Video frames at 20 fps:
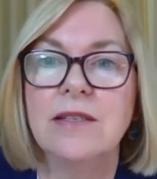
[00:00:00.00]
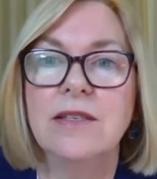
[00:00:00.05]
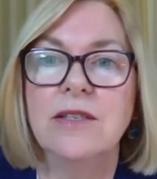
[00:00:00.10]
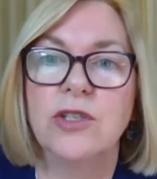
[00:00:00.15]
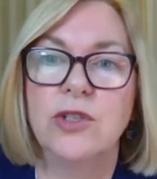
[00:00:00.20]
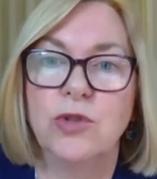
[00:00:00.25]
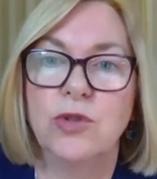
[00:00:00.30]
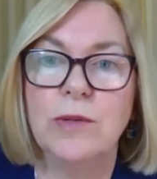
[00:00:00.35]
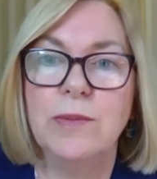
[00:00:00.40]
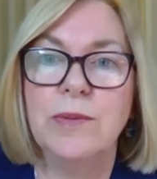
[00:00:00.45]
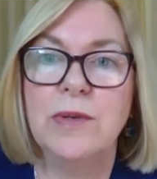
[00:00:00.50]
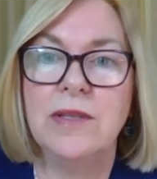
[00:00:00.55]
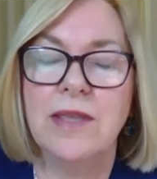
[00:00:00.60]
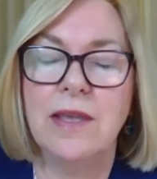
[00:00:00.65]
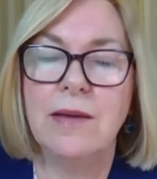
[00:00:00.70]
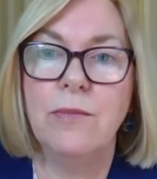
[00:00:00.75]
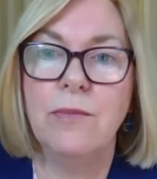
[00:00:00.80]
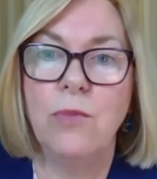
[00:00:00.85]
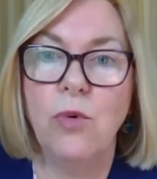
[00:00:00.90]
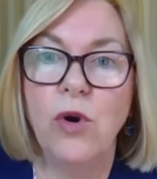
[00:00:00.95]
and distribute
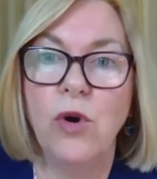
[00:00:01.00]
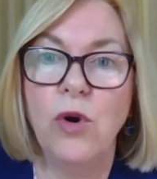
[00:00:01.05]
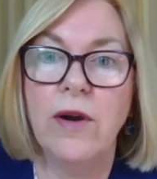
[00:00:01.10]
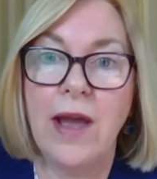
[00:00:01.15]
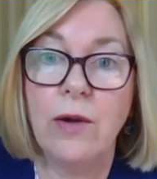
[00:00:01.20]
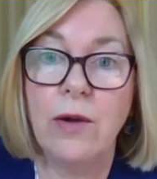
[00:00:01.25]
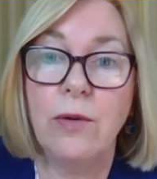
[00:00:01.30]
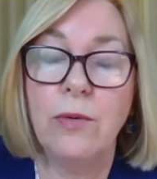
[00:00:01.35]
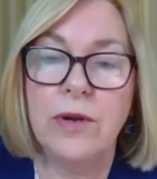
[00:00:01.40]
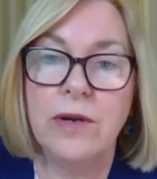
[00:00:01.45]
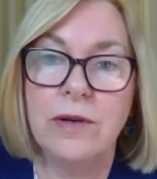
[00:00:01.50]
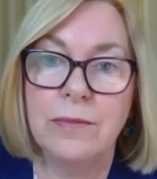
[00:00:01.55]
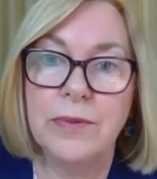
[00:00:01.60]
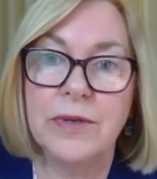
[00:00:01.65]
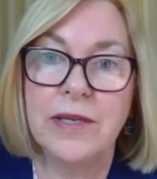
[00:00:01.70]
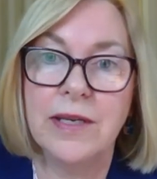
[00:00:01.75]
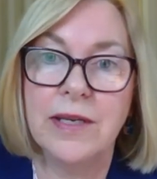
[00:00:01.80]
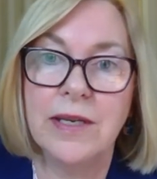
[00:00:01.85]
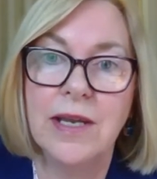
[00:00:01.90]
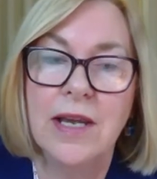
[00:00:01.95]
them more
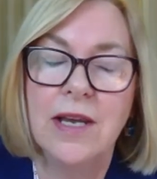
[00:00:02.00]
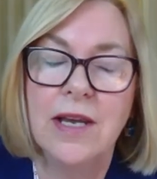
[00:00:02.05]
equitably.